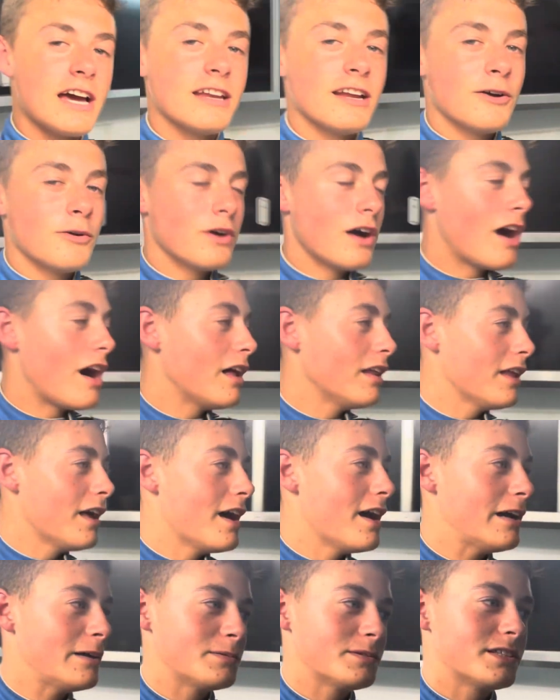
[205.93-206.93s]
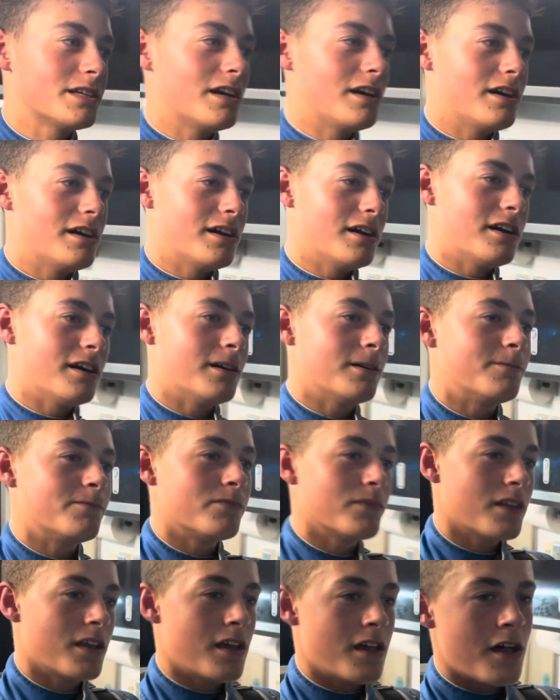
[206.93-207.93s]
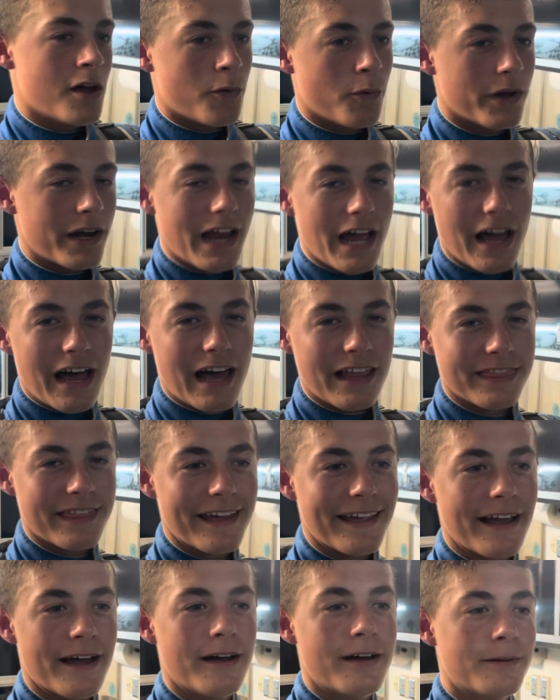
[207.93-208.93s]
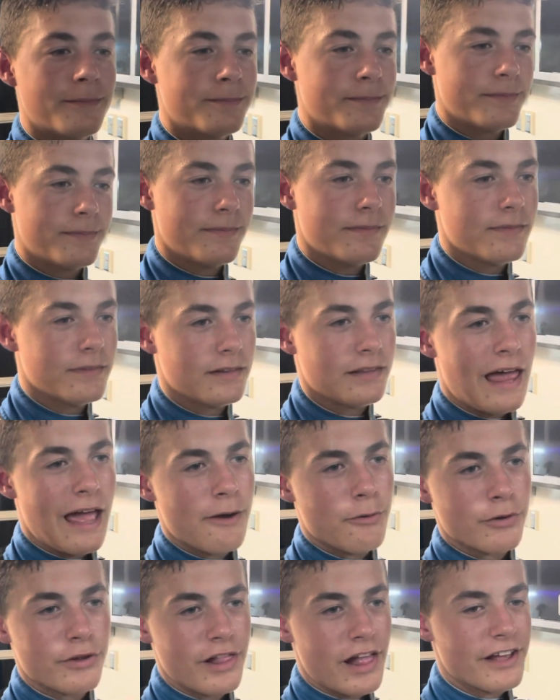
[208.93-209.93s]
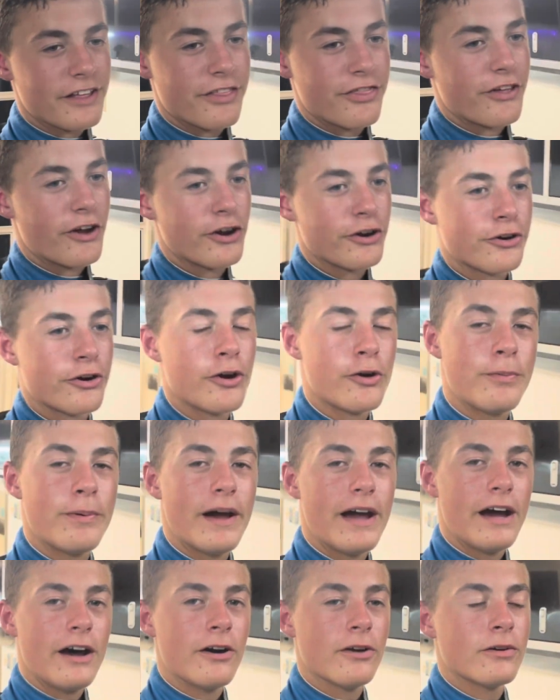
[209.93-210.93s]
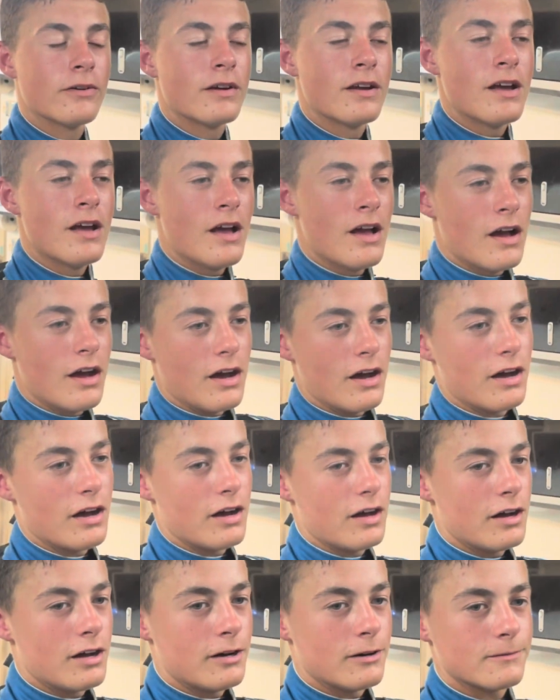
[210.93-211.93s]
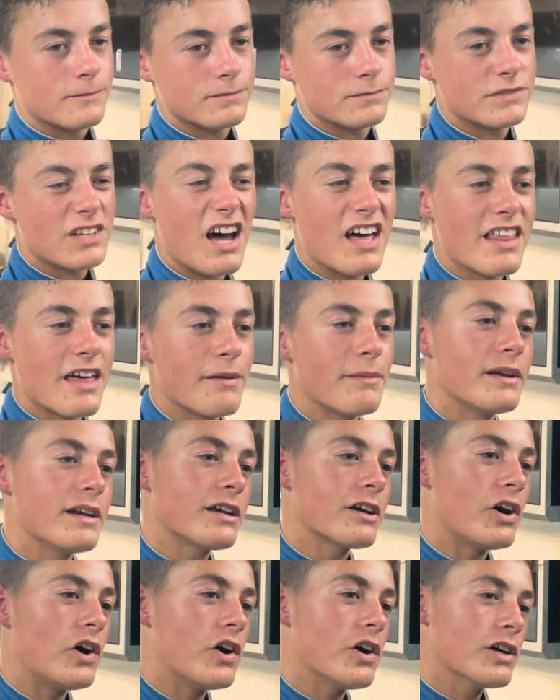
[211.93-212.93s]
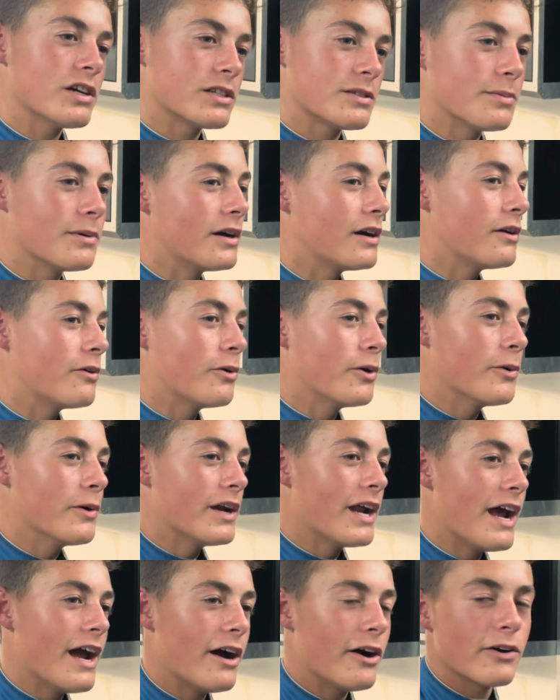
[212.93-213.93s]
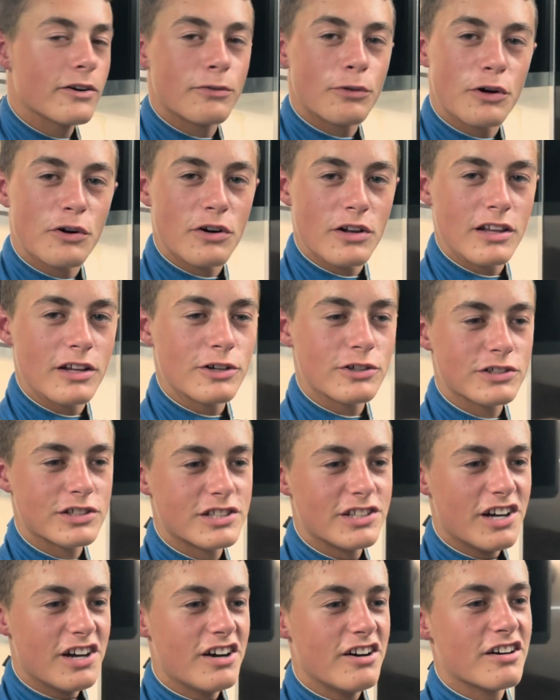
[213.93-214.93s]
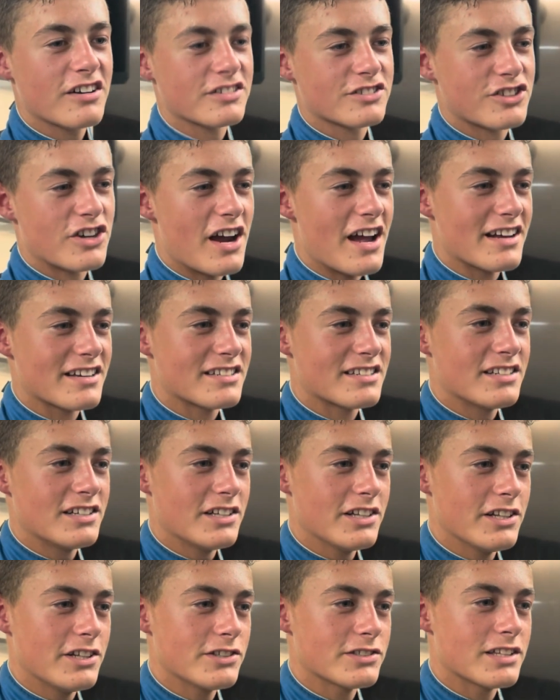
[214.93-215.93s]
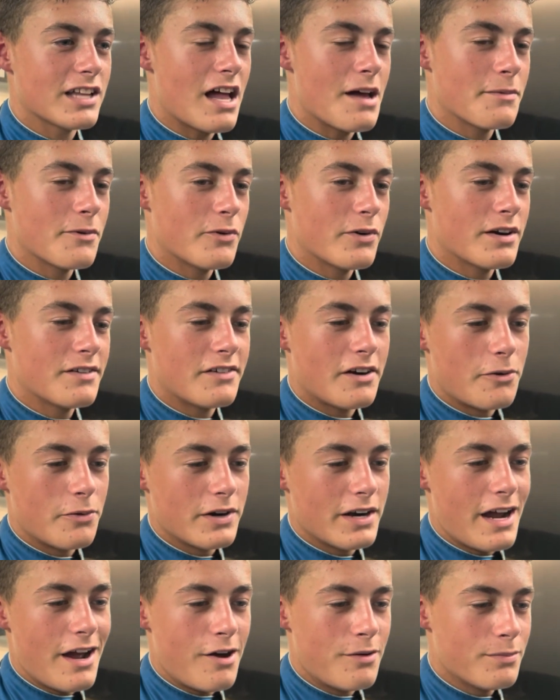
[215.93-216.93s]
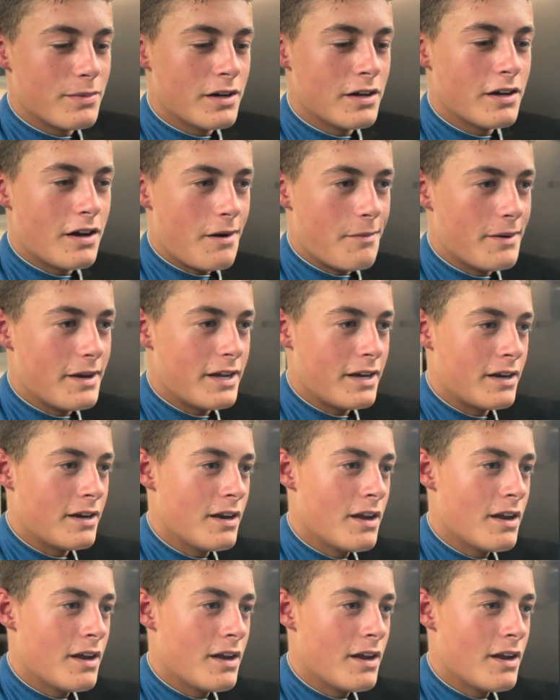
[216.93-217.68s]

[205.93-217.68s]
done with hot laps. Uh, went out. I think um, like we're like a third group out. Uh, not that many cars, but we went out. We were a little snug. Track still a little slimy whenever I went out, but I mean,